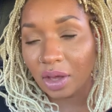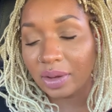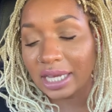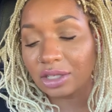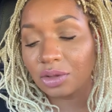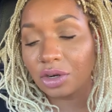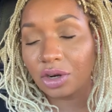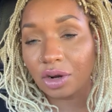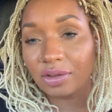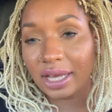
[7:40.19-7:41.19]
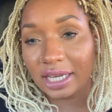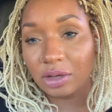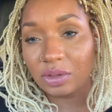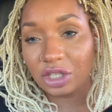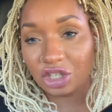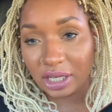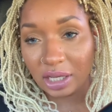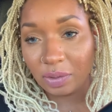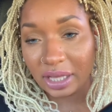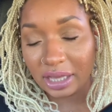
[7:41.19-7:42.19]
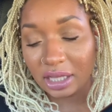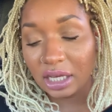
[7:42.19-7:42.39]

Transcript: Okay, so the girl that he was cheating with,